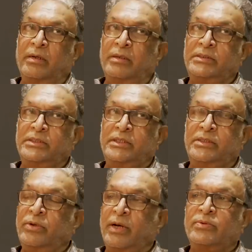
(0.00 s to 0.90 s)
And she
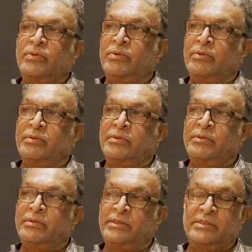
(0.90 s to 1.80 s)
said, you have to go.
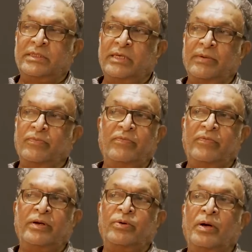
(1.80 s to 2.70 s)
This is the time
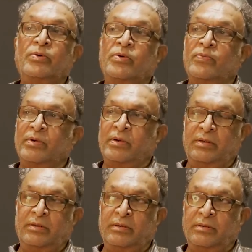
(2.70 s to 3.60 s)
when you have to walk.
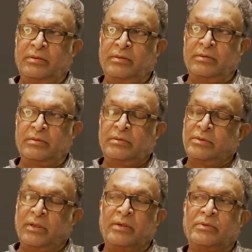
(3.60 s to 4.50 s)

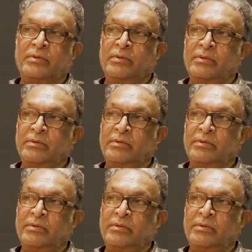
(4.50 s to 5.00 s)
You have to go.